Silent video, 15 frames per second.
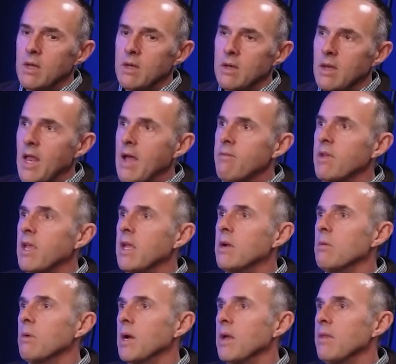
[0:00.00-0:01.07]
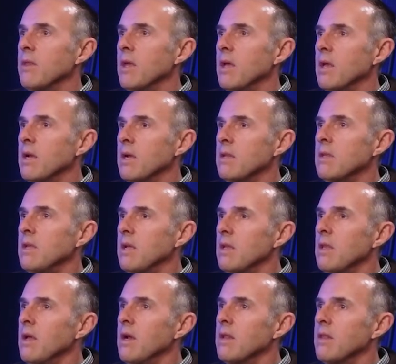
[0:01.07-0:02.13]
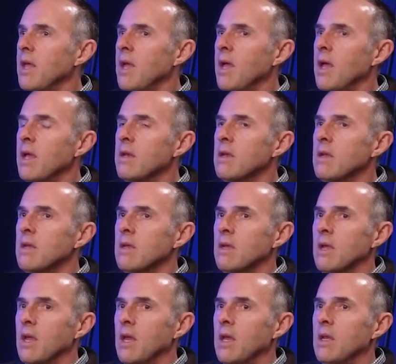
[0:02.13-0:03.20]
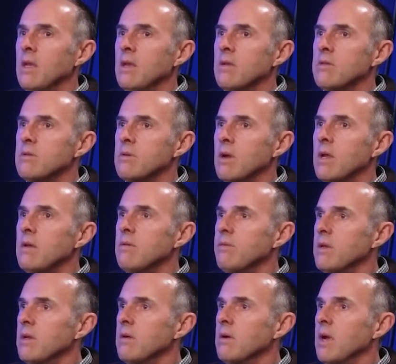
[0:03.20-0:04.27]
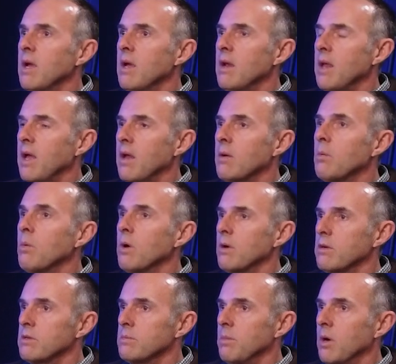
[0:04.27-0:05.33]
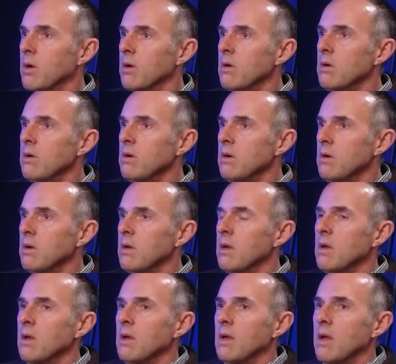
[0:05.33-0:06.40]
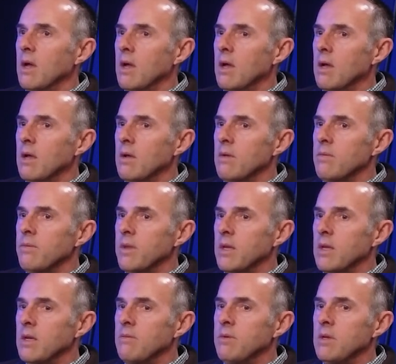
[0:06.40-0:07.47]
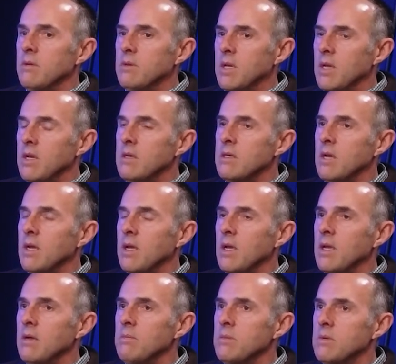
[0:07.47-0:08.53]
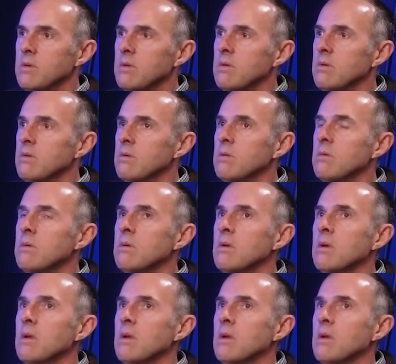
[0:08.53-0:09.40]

navigate around that? And I think a lot of that, Andy, is trying to figure out how to work smarter. And if you take time to